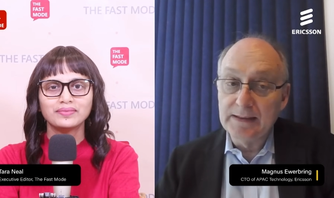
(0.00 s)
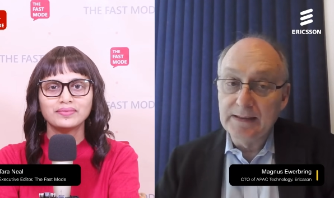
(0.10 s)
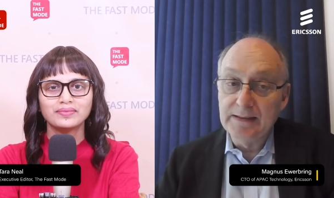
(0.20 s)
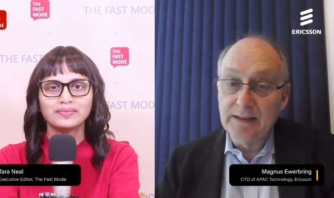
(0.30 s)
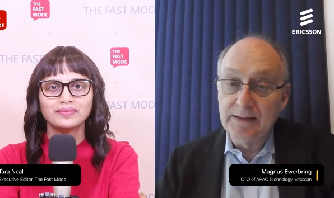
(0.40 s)

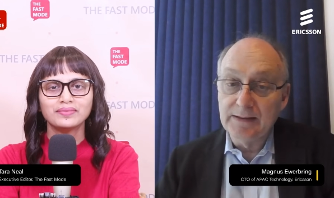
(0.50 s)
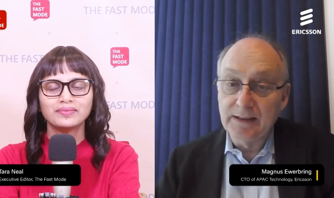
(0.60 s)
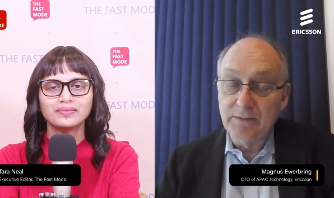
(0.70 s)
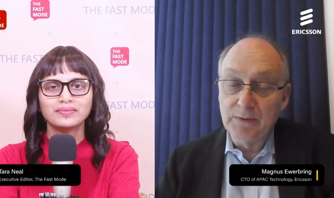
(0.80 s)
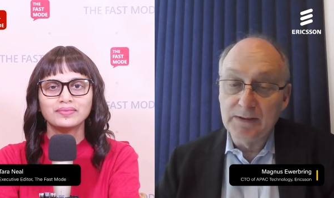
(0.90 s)
Speaker 1: India
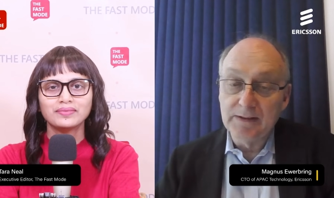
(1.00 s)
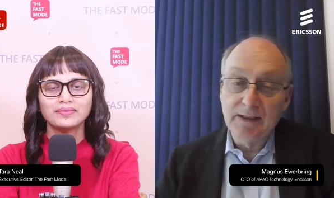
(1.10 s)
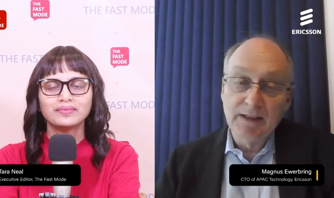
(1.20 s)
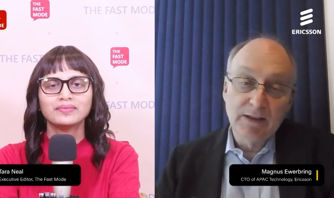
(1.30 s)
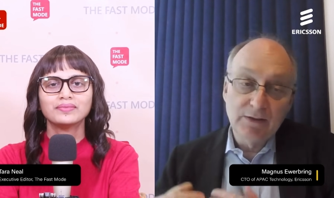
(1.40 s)
there with
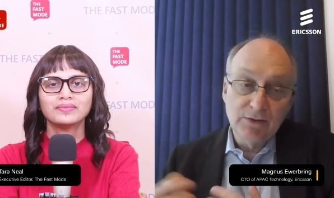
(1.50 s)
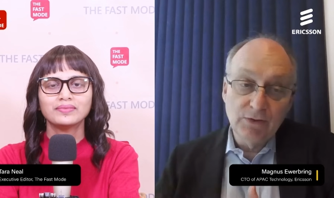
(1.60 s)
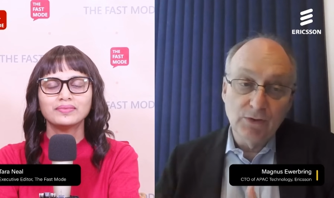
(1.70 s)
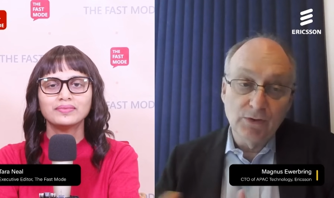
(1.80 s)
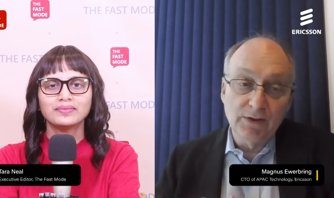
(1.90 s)

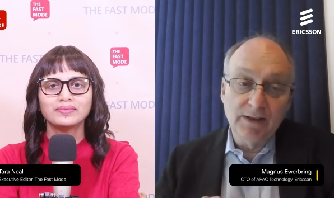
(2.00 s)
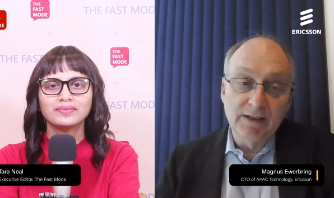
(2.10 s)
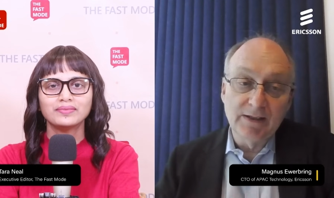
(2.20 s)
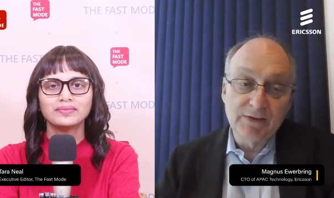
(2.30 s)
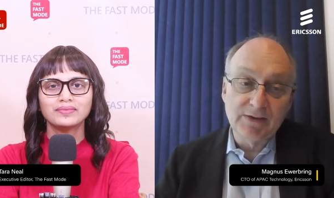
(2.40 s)
your
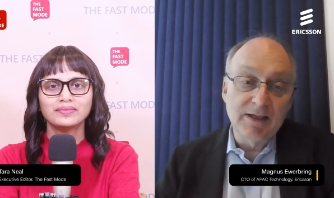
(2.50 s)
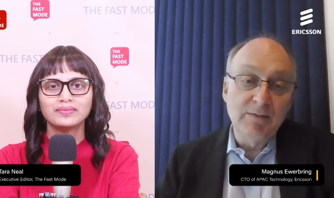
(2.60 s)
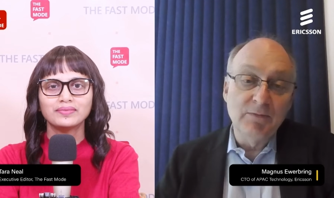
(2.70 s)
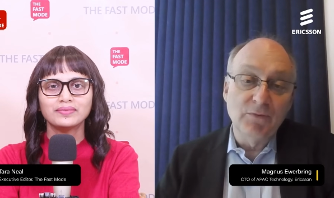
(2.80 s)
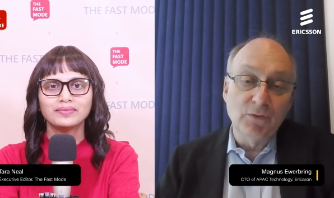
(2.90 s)
uh,
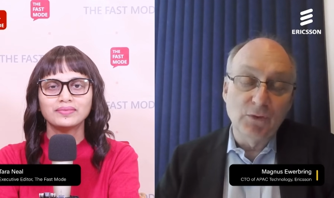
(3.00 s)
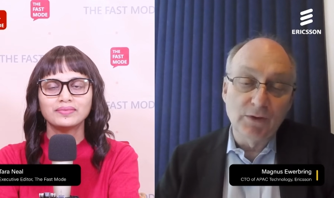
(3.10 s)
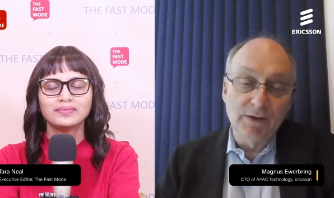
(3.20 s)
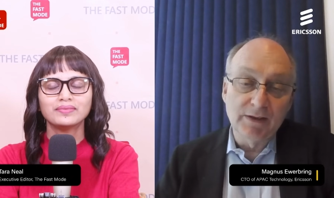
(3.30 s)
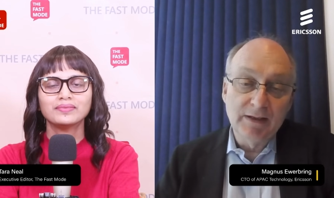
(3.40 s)
scheme
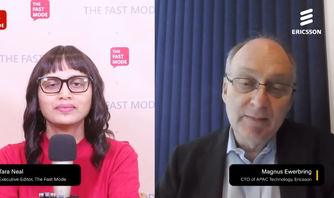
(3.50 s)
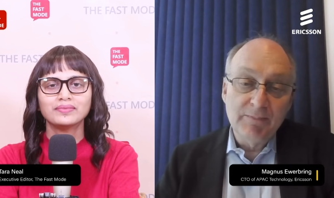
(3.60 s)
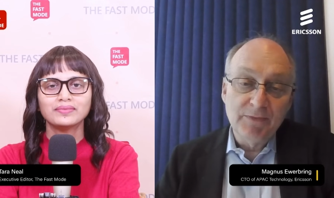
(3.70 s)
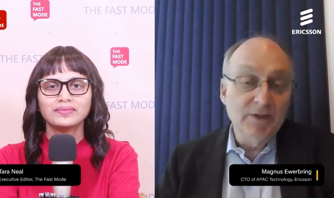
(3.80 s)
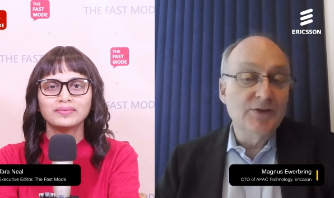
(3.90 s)
for
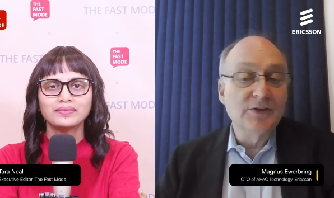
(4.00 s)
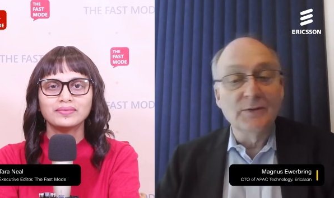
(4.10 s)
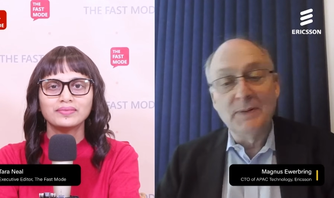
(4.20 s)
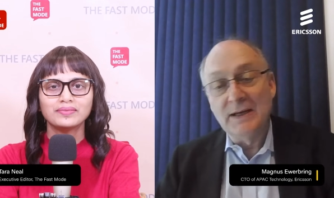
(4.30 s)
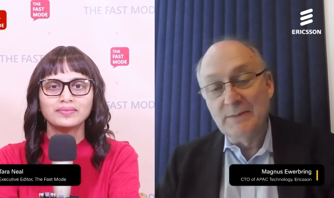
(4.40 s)

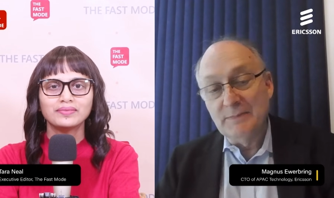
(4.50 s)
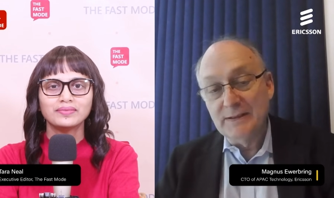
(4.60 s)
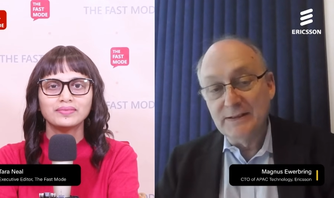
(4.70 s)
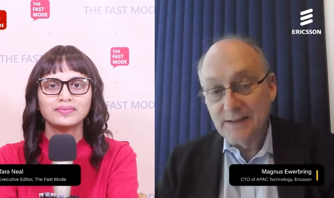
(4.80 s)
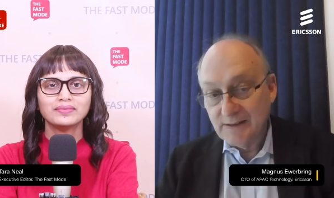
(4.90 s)
digital
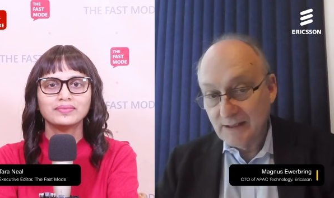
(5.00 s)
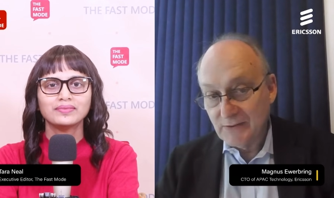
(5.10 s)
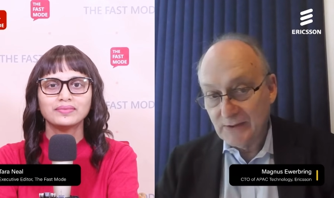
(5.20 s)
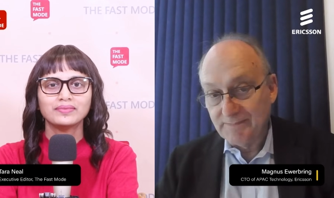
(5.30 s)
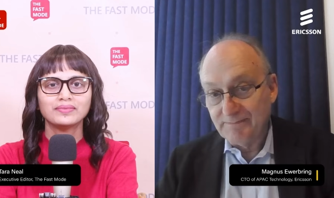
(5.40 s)
payments,
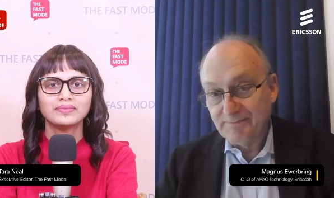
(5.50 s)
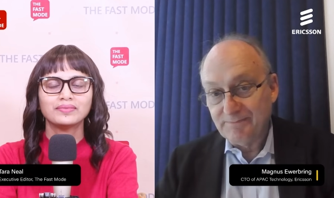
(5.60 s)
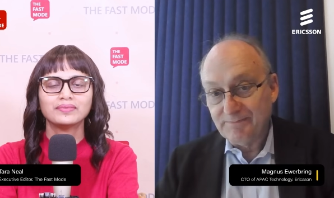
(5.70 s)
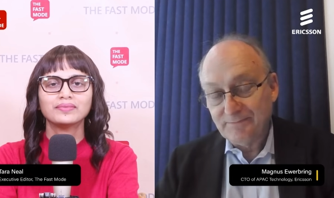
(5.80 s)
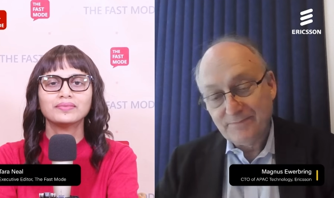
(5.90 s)
etc.
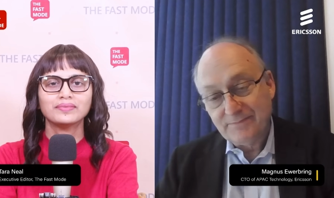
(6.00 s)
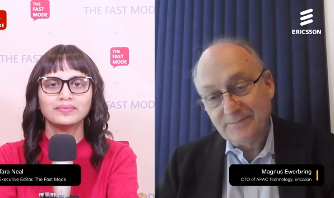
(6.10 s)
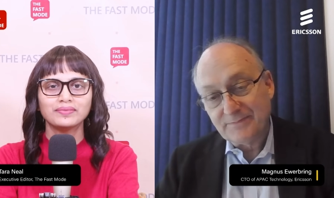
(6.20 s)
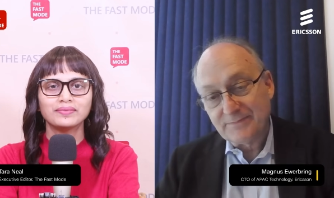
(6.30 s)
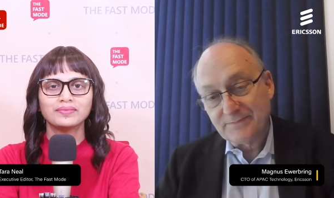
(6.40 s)
Speaker 2: Mm
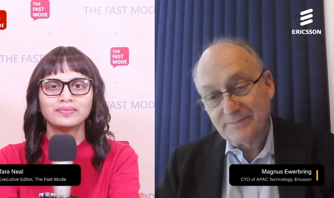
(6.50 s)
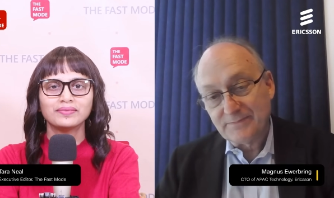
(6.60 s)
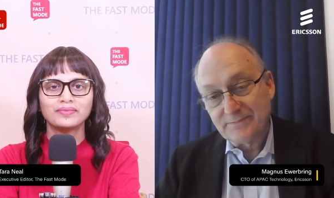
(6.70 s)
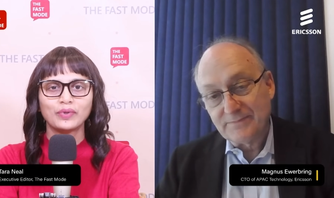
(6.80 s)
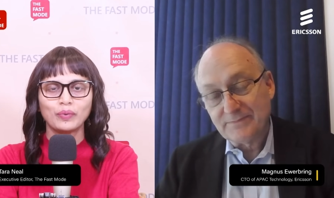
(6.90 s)
-hmm.
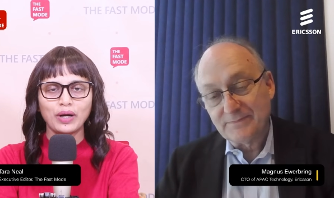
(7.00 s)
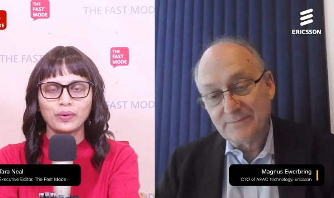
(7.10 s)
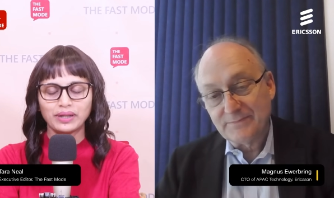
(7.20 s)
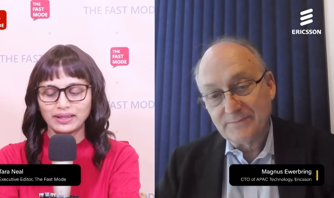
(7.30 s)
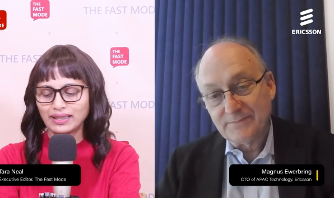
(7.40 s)

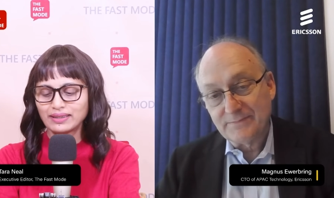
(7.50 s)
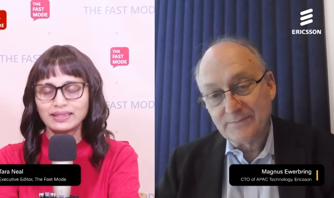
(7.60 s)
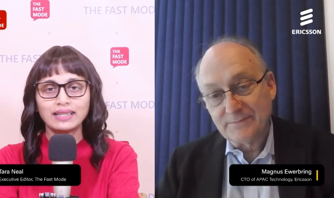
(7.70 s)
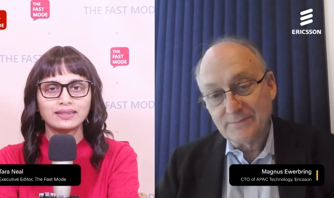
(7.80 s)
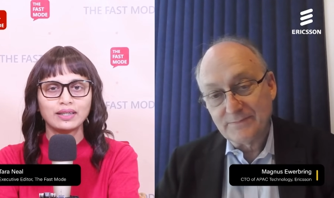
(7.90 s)
Wow, that, that,
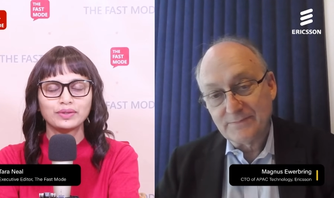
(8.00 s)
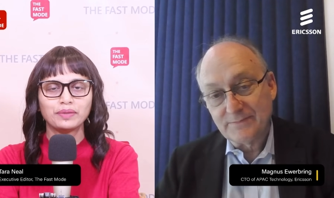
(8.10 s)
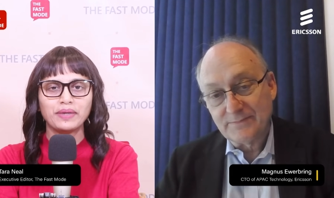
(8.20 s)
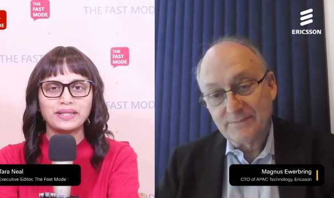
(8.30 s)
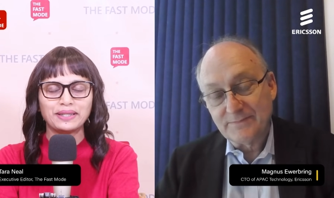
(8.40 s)
that
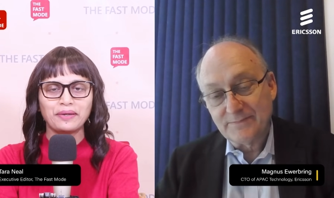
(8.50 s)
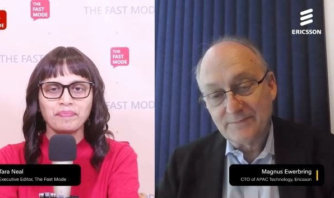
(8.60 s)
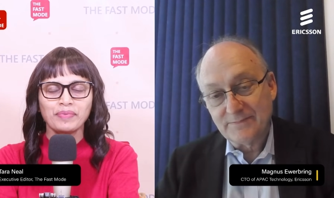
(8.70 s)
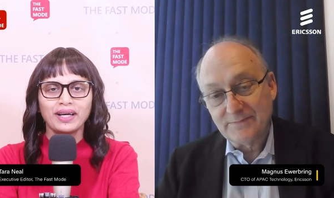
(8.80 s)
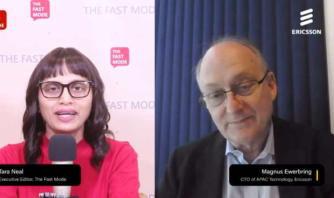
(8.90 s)
sounds amazing.
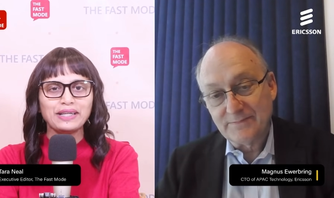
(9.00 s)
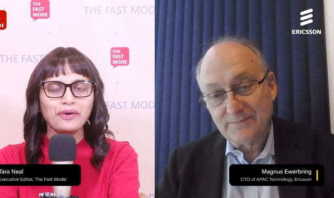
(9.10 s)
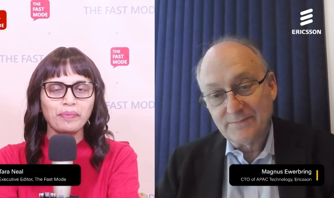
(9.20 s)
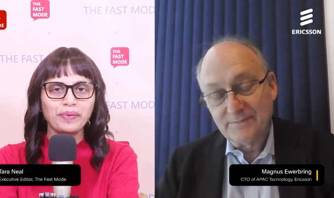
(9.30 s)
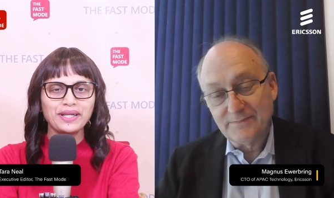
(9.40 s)
In
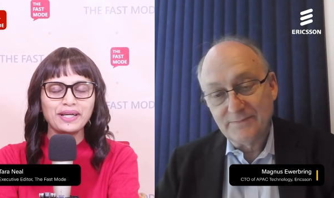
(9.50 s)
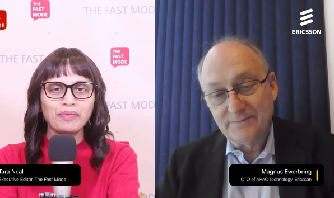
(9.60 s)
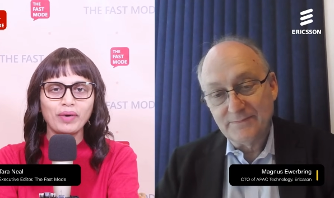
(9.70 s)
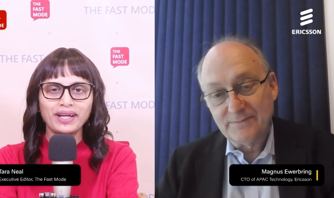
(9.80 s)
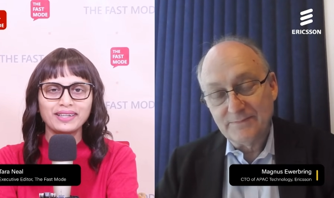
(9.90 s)
your
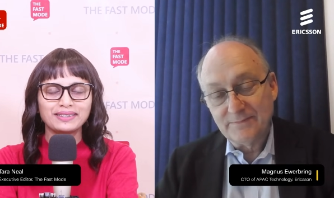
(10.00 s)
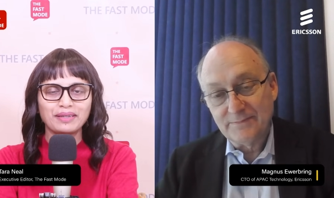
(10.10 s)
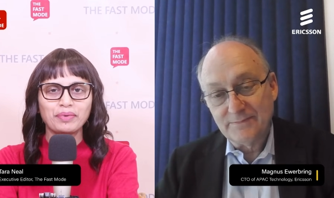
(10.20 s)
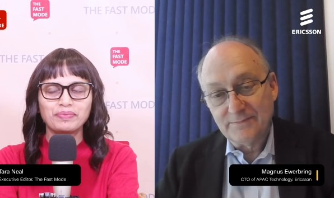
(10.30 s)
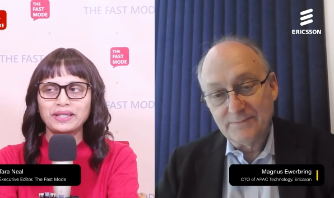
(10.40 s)
opinion, what are
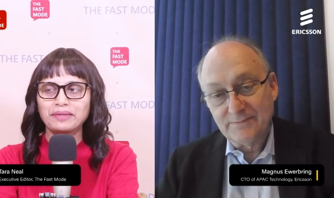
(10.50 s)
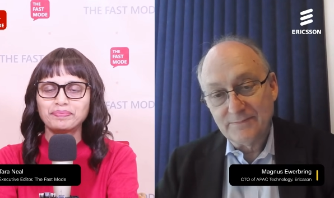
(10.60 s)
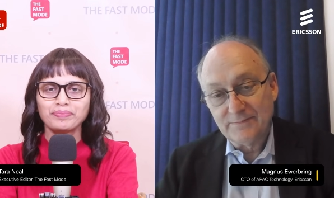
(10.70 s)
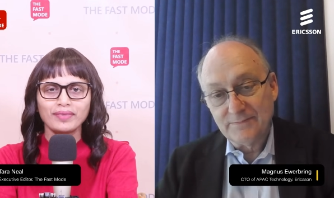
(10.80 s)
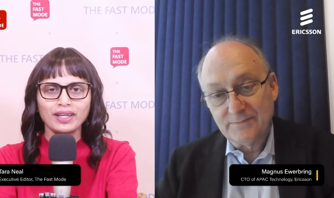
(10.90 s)
some of
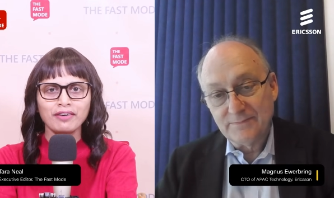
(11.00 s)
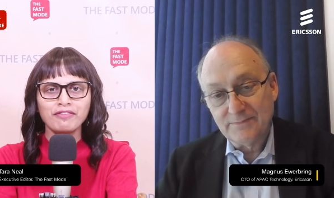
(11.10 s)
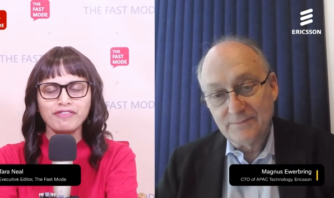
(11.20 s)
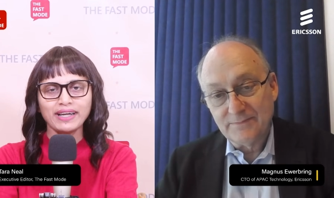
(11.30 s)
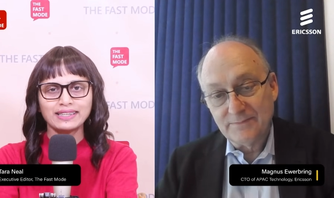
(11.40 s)
the
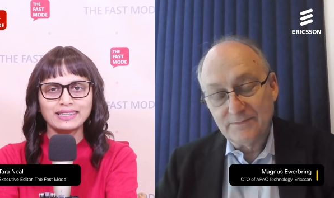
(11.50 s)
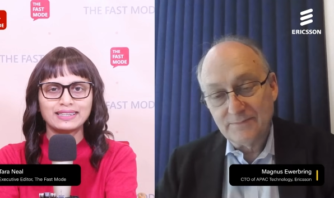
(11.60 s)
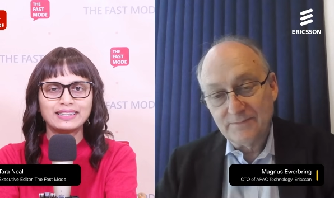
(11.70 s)
factors